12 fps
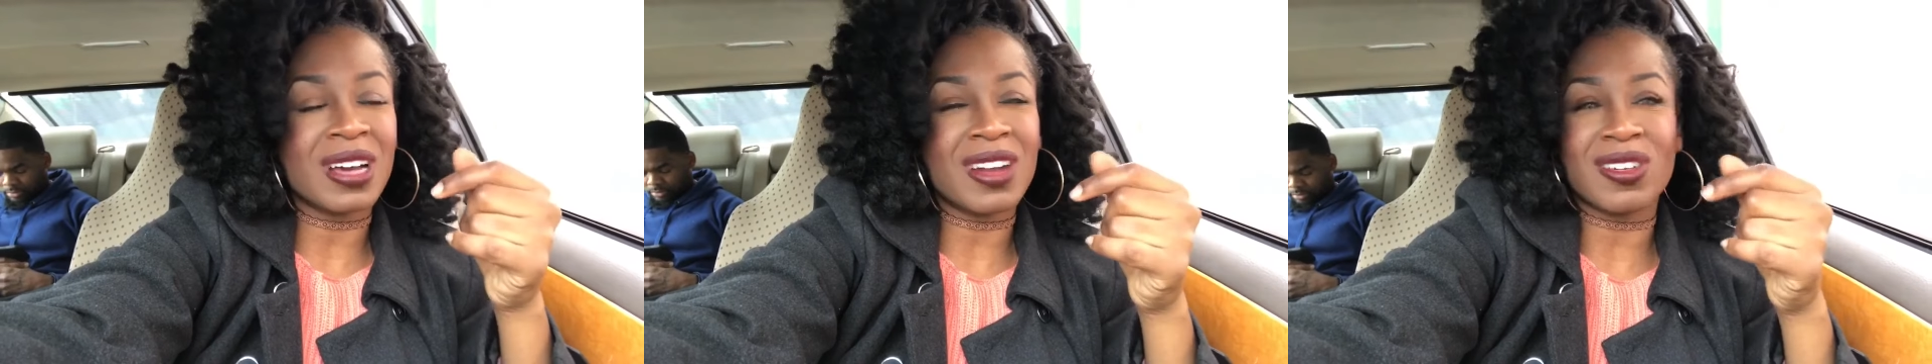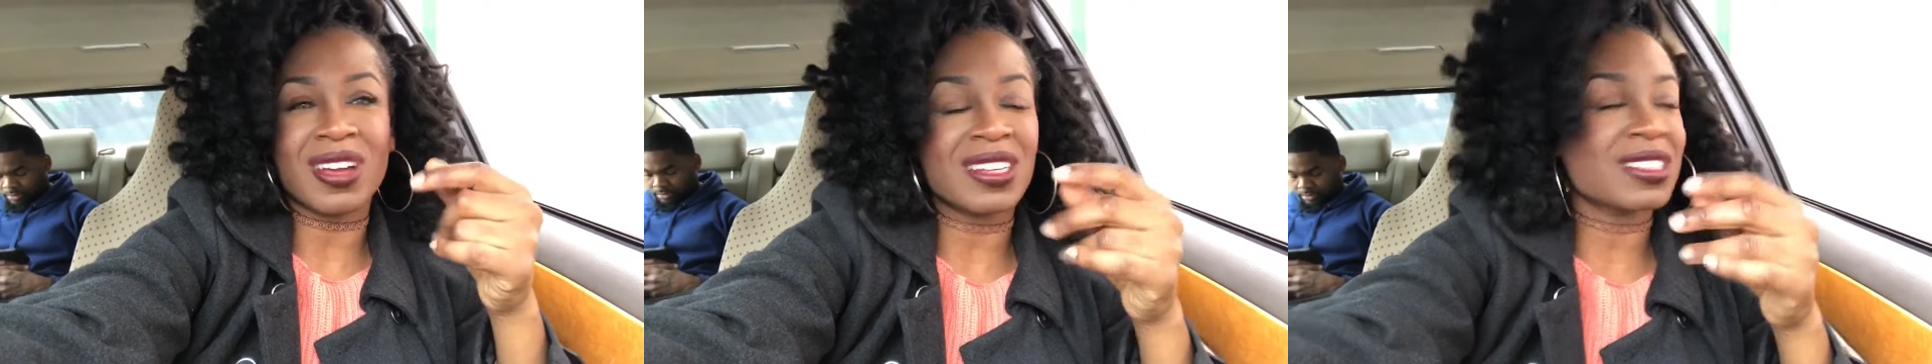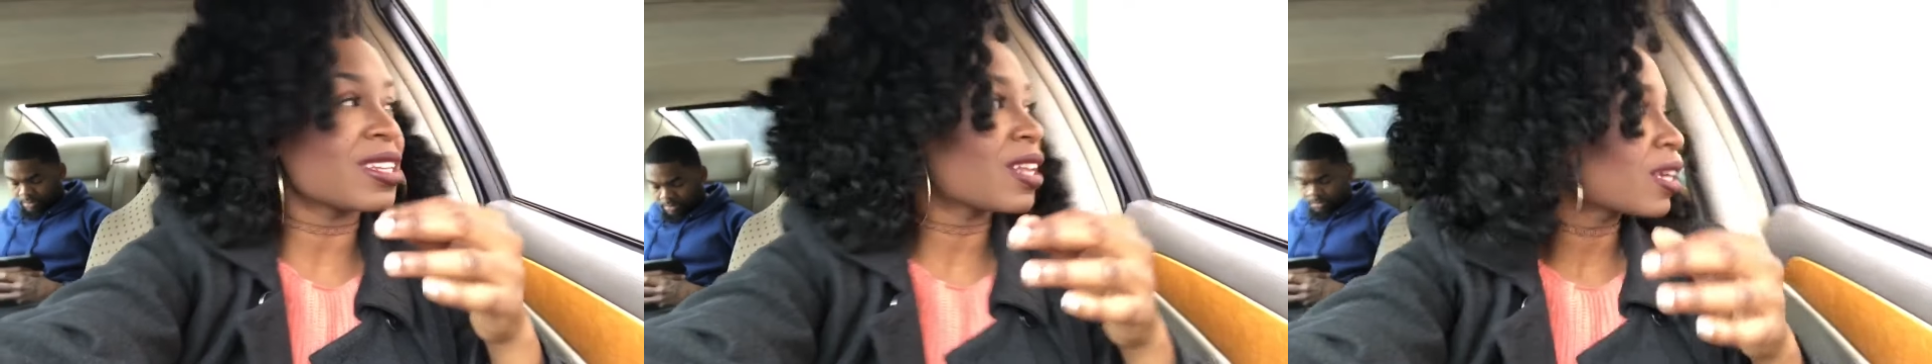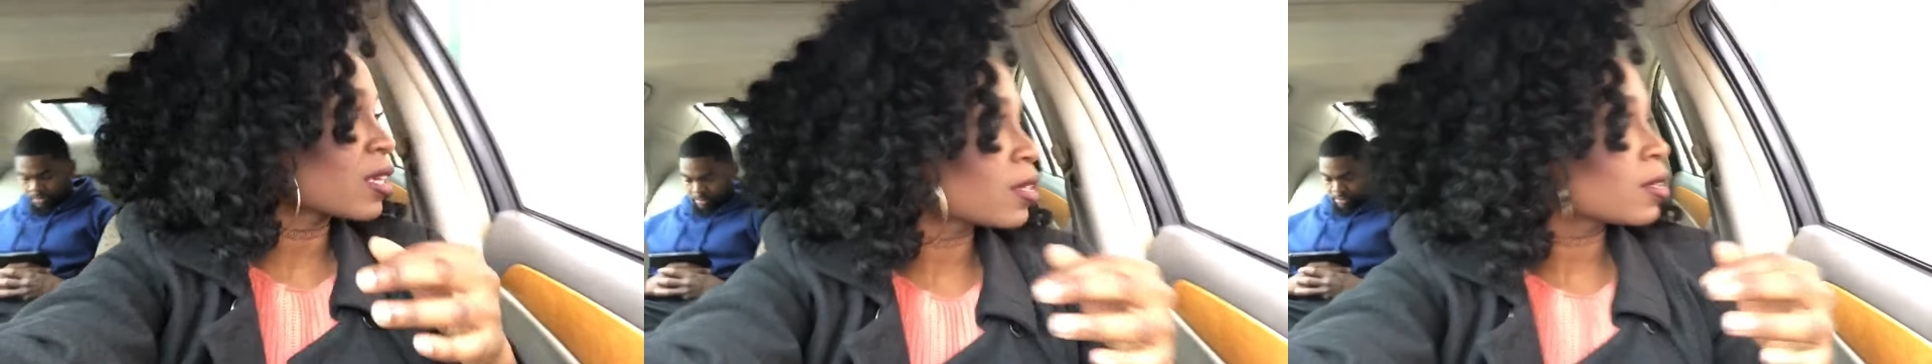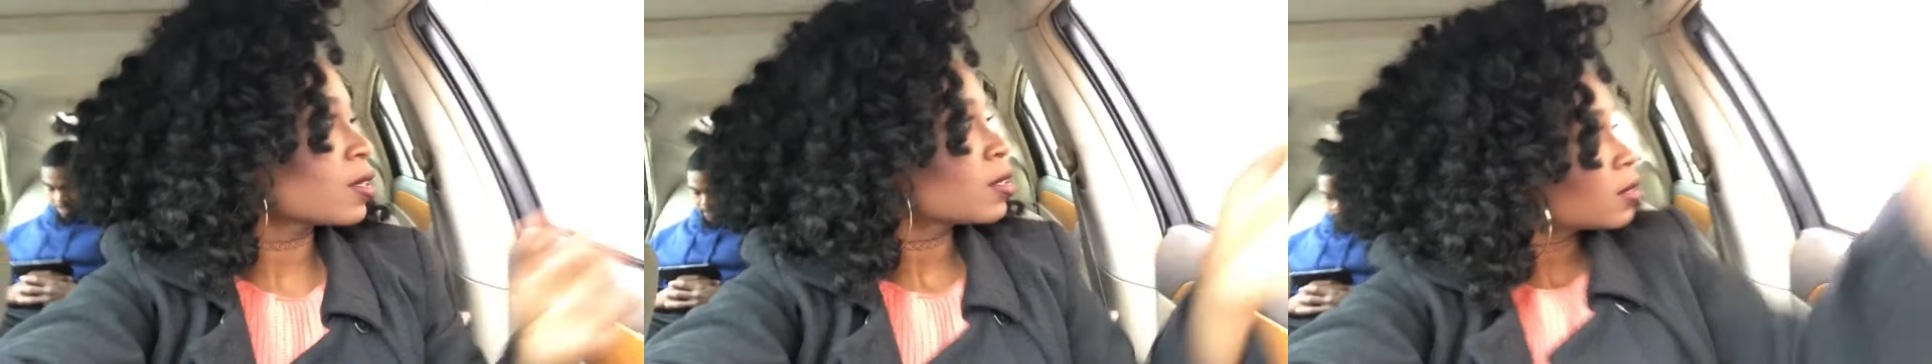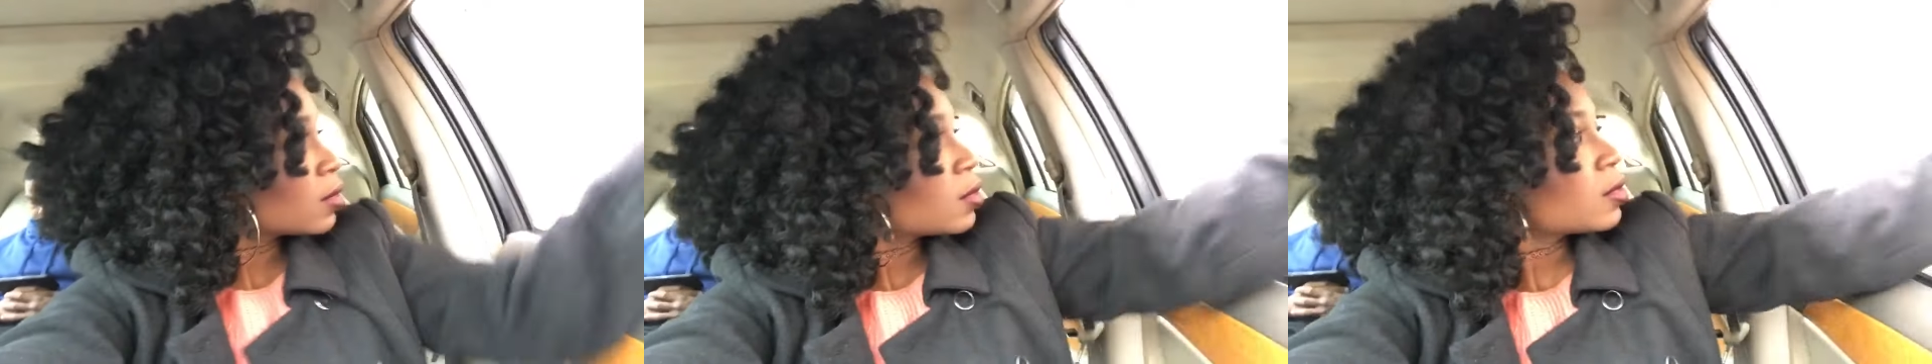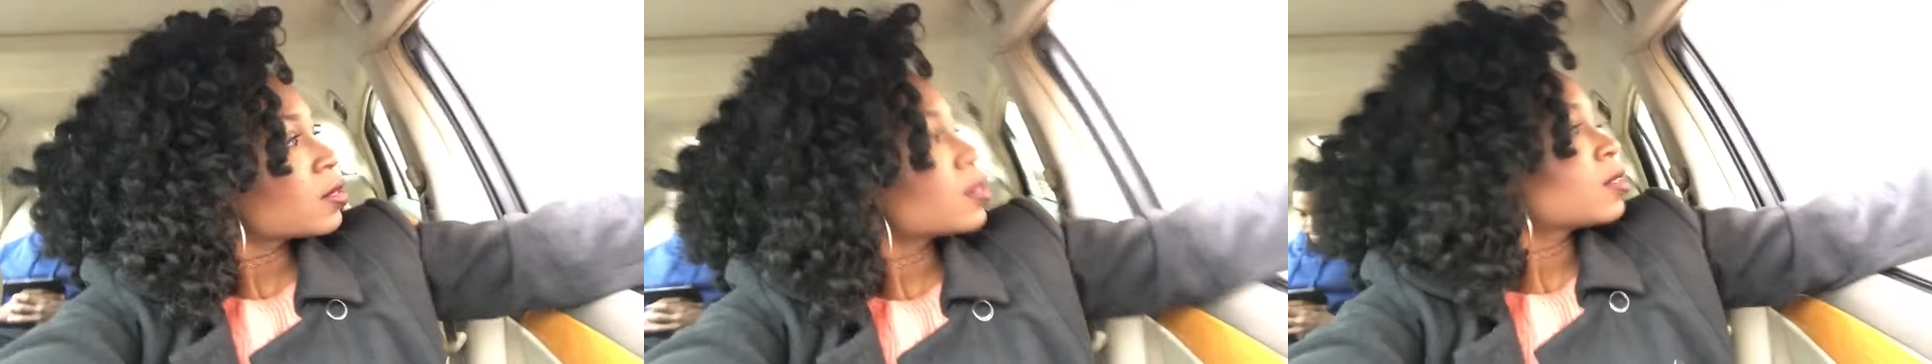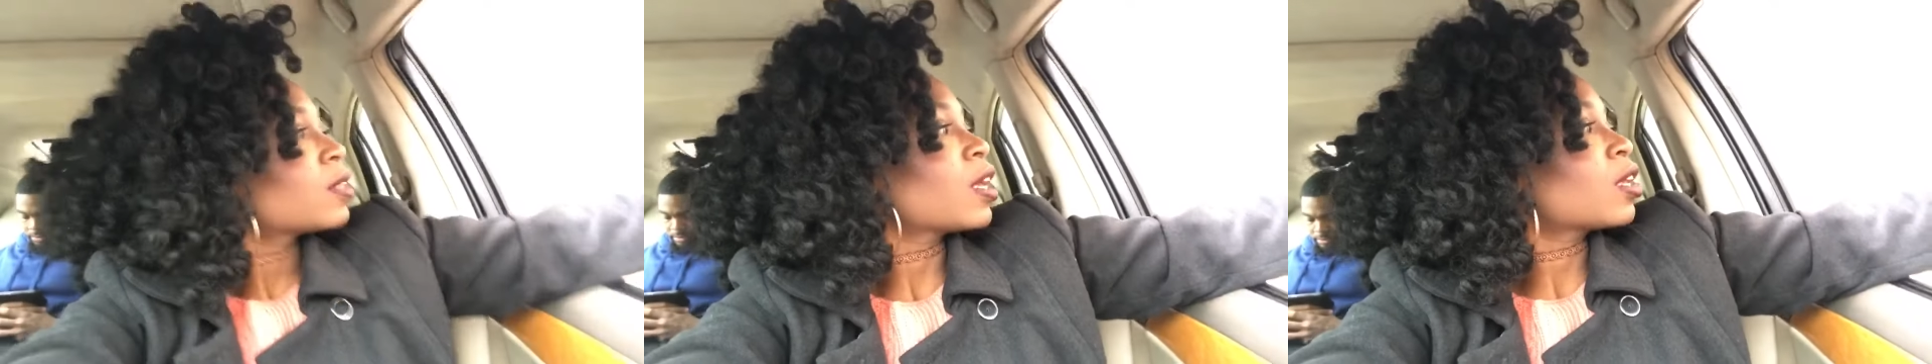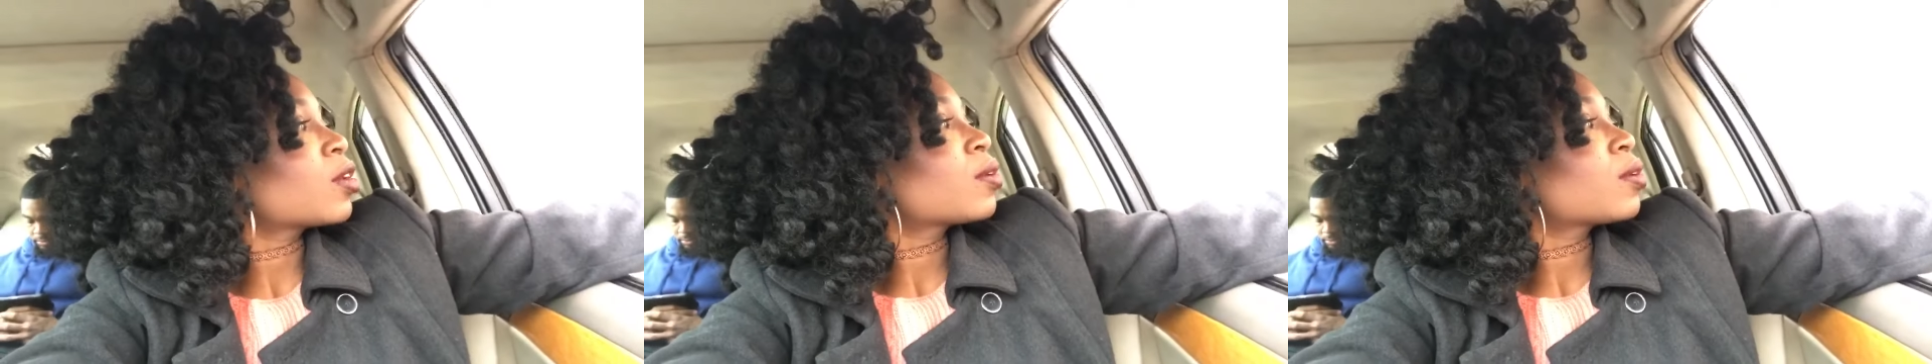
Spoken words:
I don't know. I just didn't like it. Thank